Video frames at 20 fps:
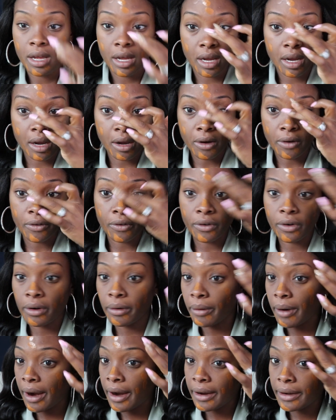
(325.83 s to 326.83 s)
and go for
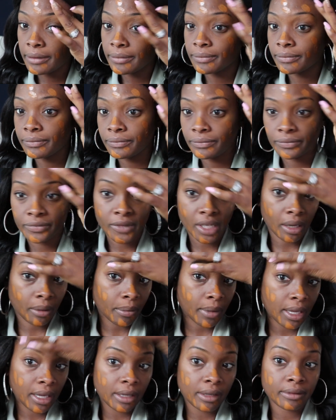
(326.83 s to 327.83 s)
it, right? I
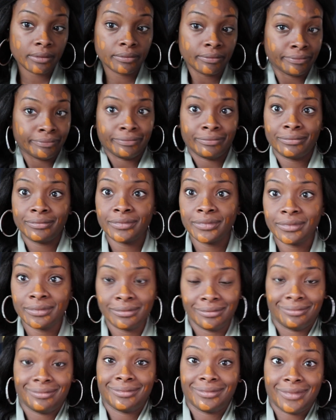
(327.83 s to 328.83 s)
mean,
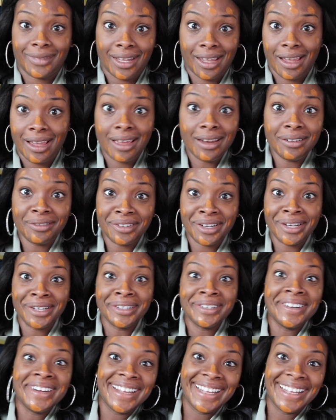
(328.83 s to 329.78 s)
I don't know.